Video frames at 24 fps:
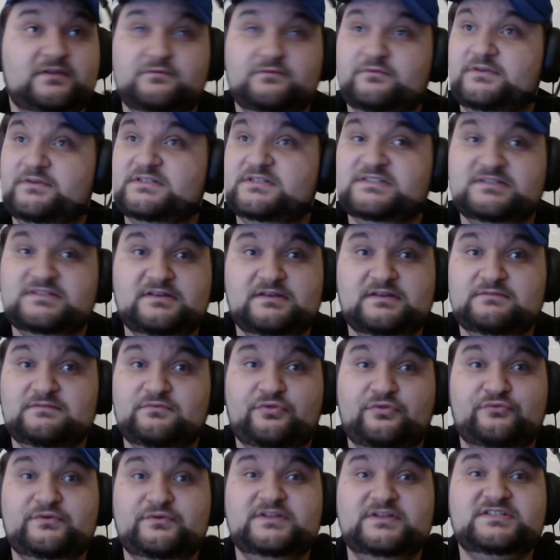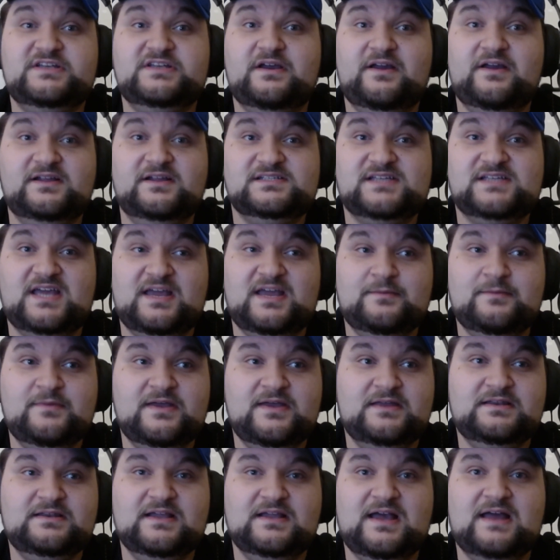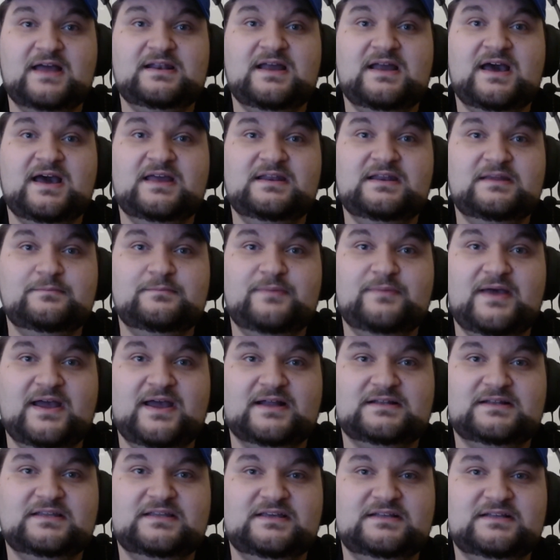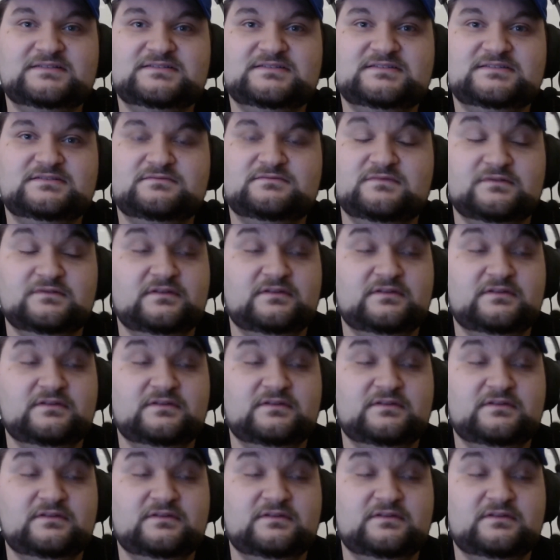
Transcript: we just 3 chariots came in, you got 9 impact hits,